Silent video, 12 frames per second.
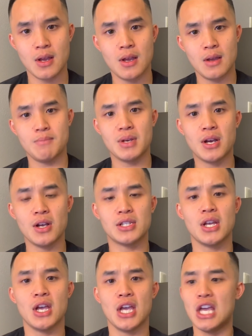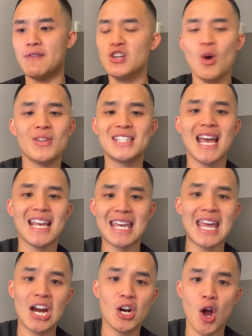Because if you don't take
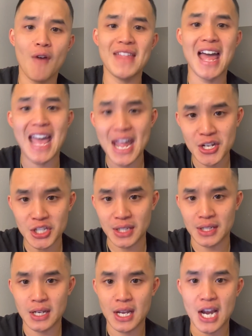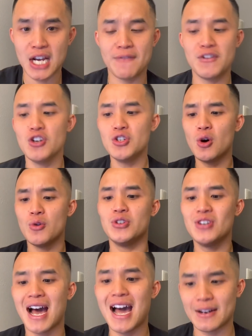care of that engine, and if you don't
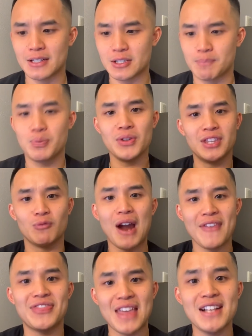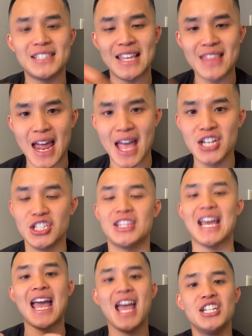not put the right things in that engine,
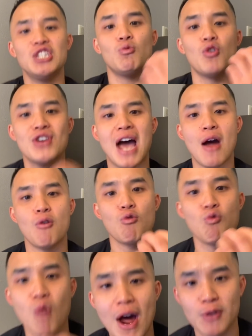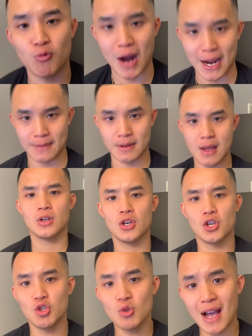the engine will not run right.
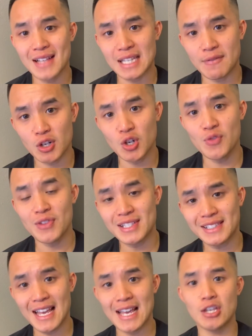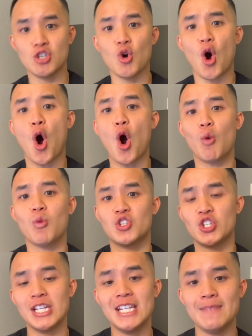You guys ever heard the saying, you are what
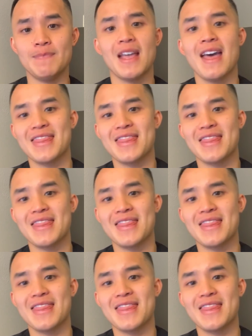you eat?